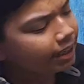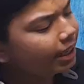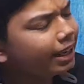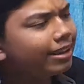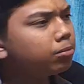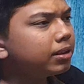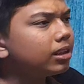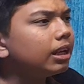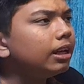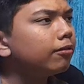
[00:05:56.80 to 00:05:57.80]
it is
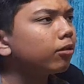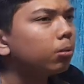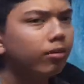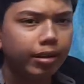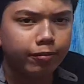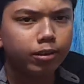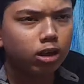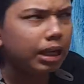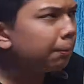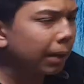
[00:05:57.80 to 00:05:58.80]
basically a form of
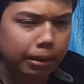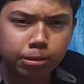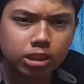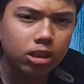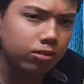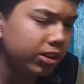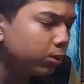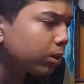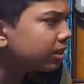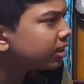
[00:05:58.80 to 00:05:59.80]
imbibition,
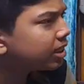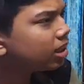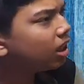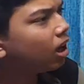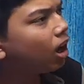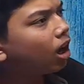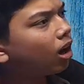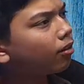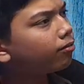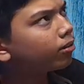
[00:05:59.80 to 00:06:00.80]
which we can say.
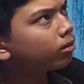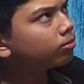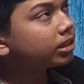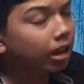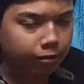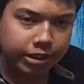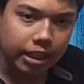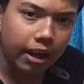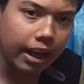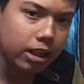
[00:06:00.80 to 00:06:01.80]
From surface
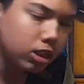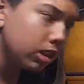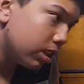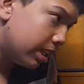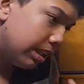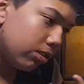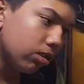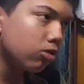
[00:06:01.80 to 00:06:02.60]
attraction, these